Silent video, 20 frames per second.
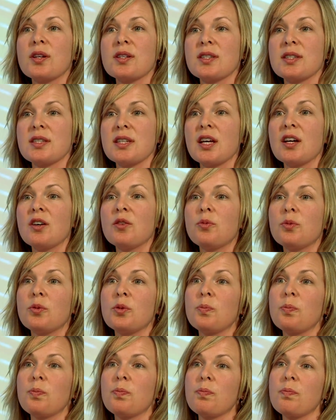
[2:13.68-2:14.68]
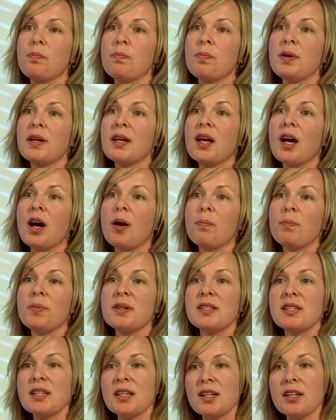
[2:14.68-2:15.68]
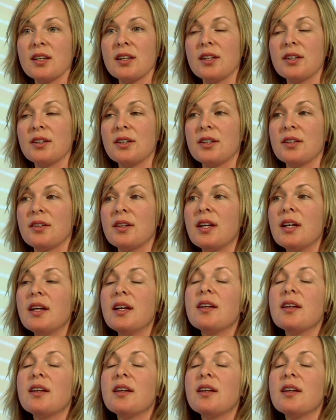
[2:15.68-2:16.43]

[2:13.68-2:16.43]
itself will pick up particular